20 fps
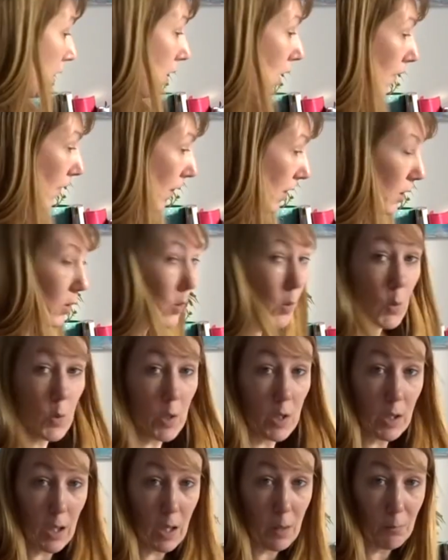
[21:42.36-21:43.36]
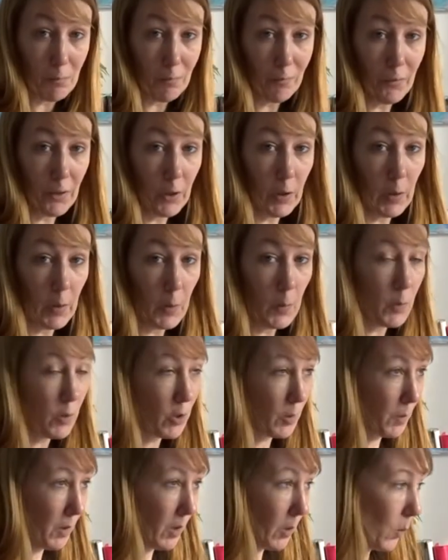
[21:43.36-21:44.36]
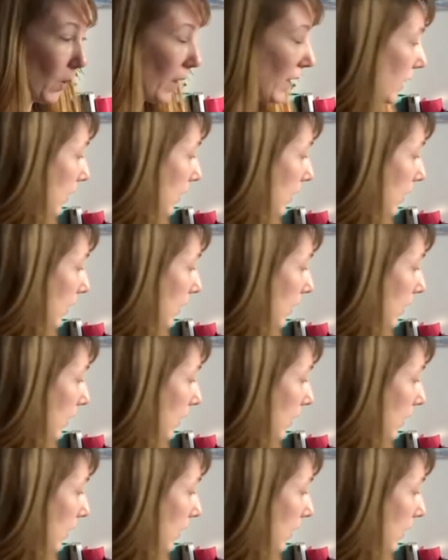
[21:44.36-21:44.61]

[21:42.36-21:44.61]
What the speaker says: I've had an order come through which I'm going to wait